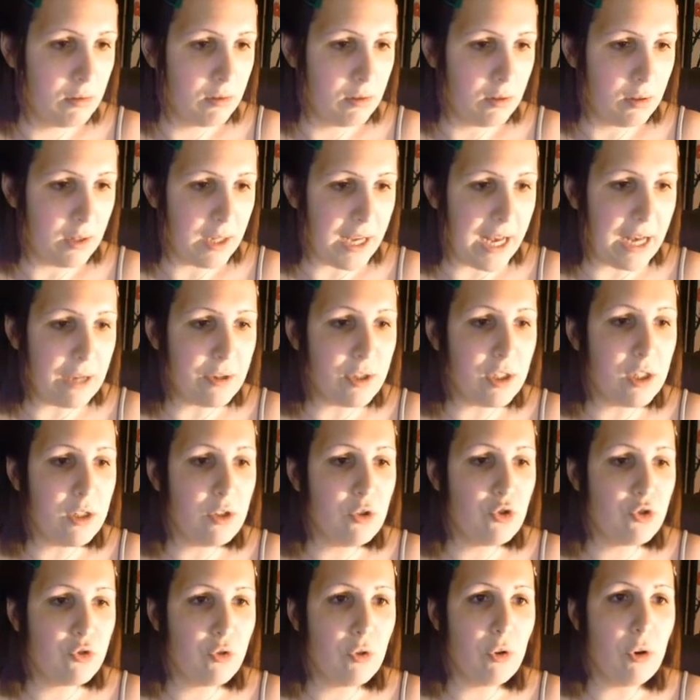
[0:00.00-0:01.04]
How do you
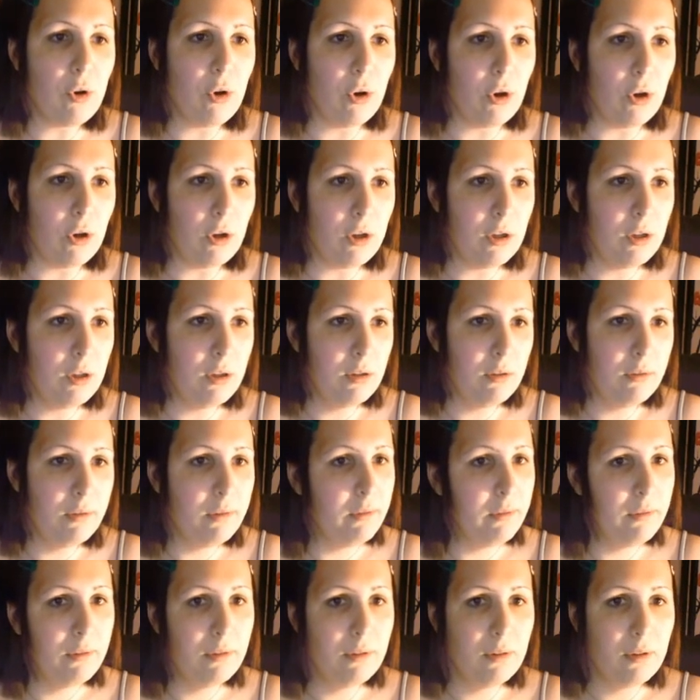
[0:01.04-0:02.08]
draw?
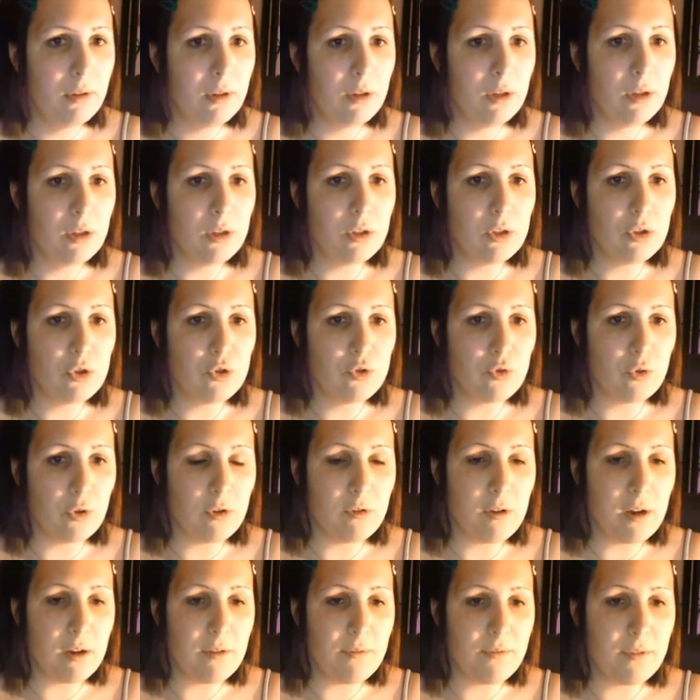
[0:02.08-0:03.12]

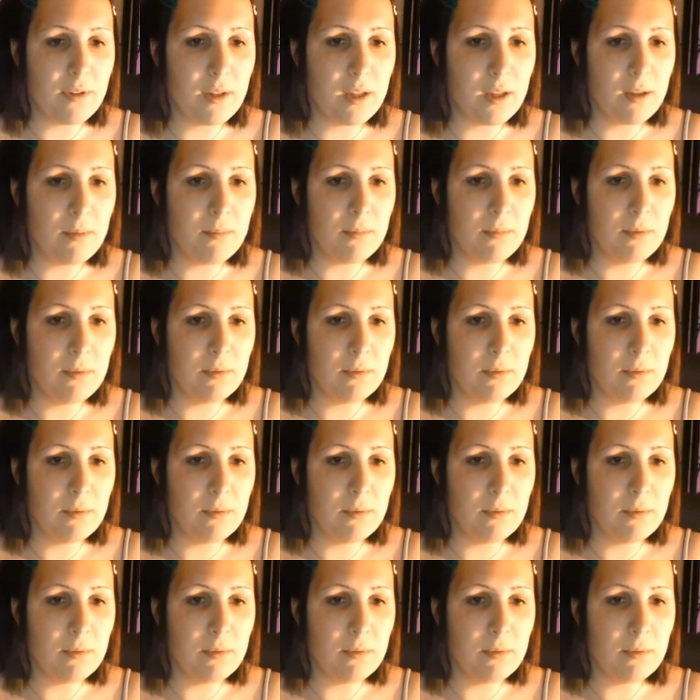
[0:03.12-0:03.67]
Draw over them?